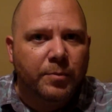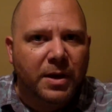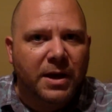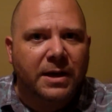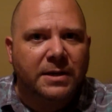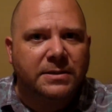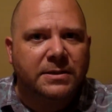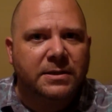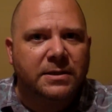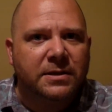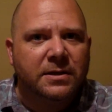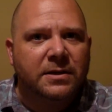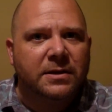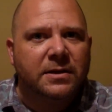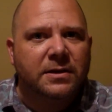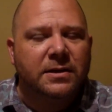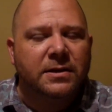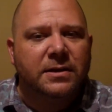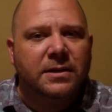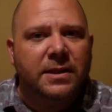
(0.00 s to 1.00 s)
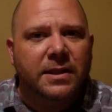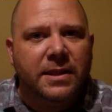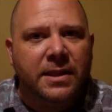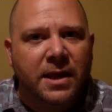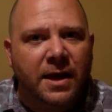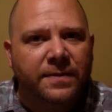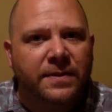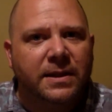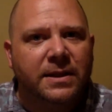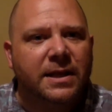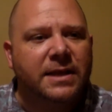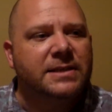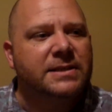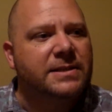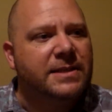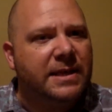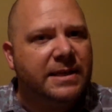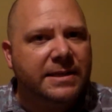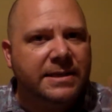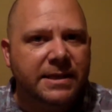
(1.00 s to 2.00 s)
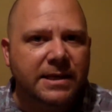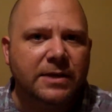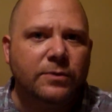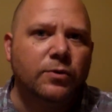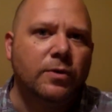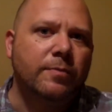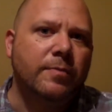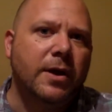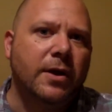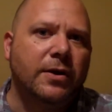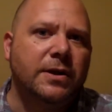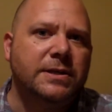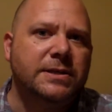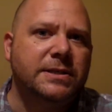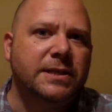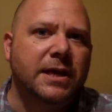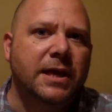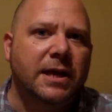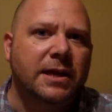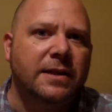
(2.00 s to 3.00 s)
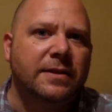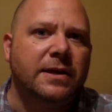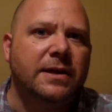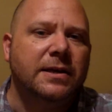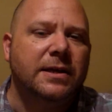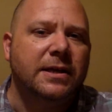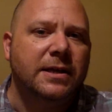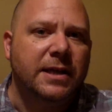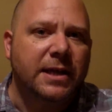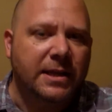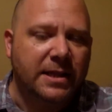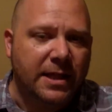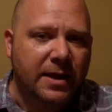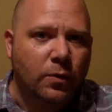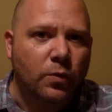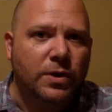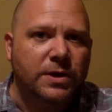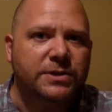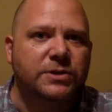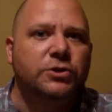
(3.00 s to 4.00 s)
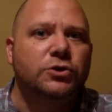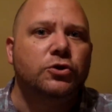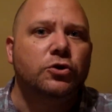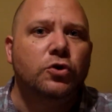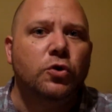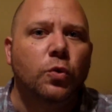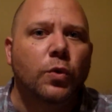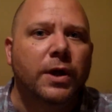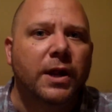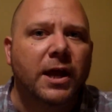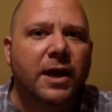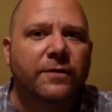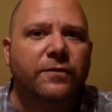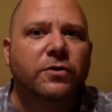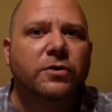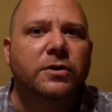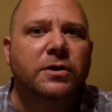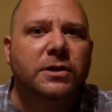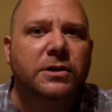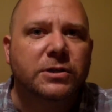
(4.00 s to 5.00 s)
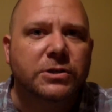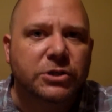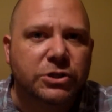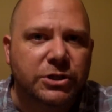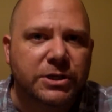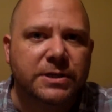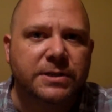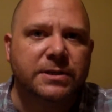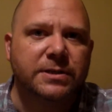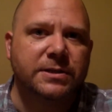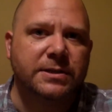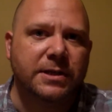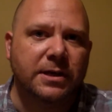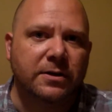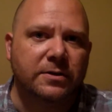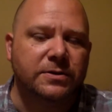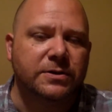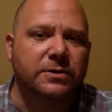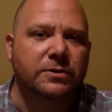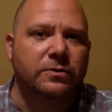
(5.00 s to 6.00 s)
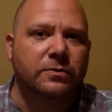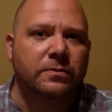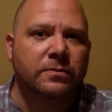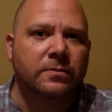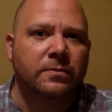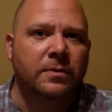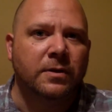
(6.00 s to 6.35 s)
But nonetheless, they did what Mary said, and that was, "Do whatever Jesus tells you."